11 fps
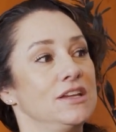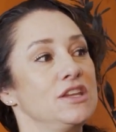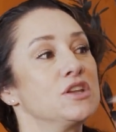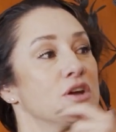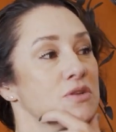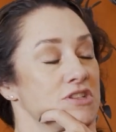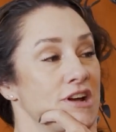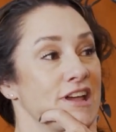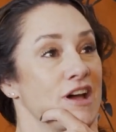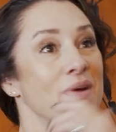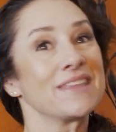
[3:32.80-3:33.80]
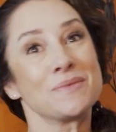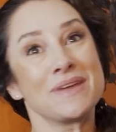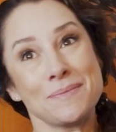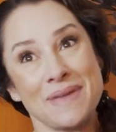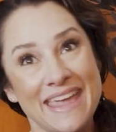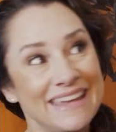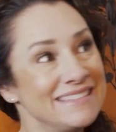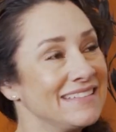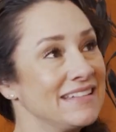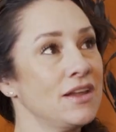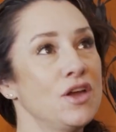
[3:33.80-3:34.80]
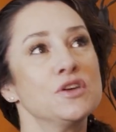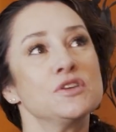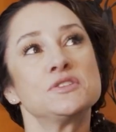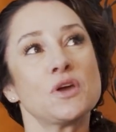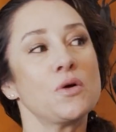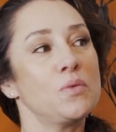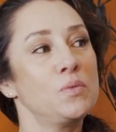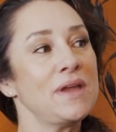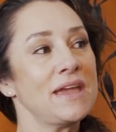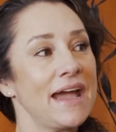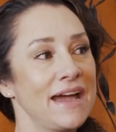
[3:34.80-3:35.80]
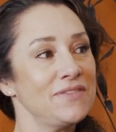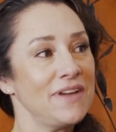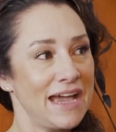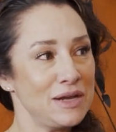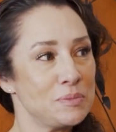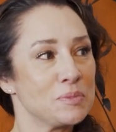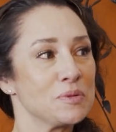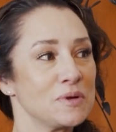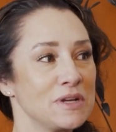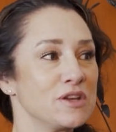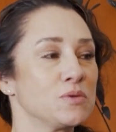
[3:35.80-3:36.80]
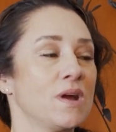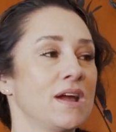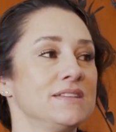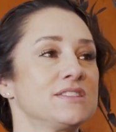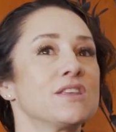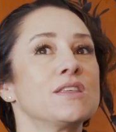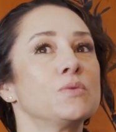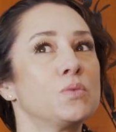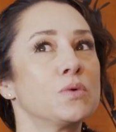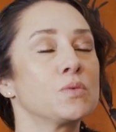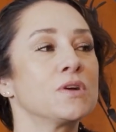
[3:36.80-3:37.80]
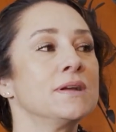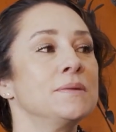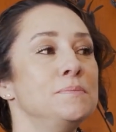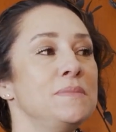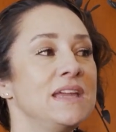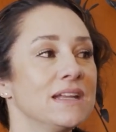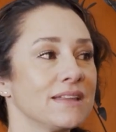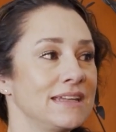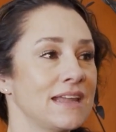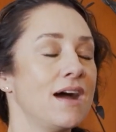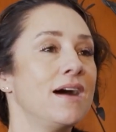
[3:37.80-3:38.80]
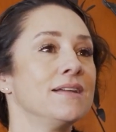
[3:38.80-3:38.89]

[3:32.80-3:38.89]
you know, John Elway, and then we got Peyton. So we have had a pretty good run. So then when we're immediately not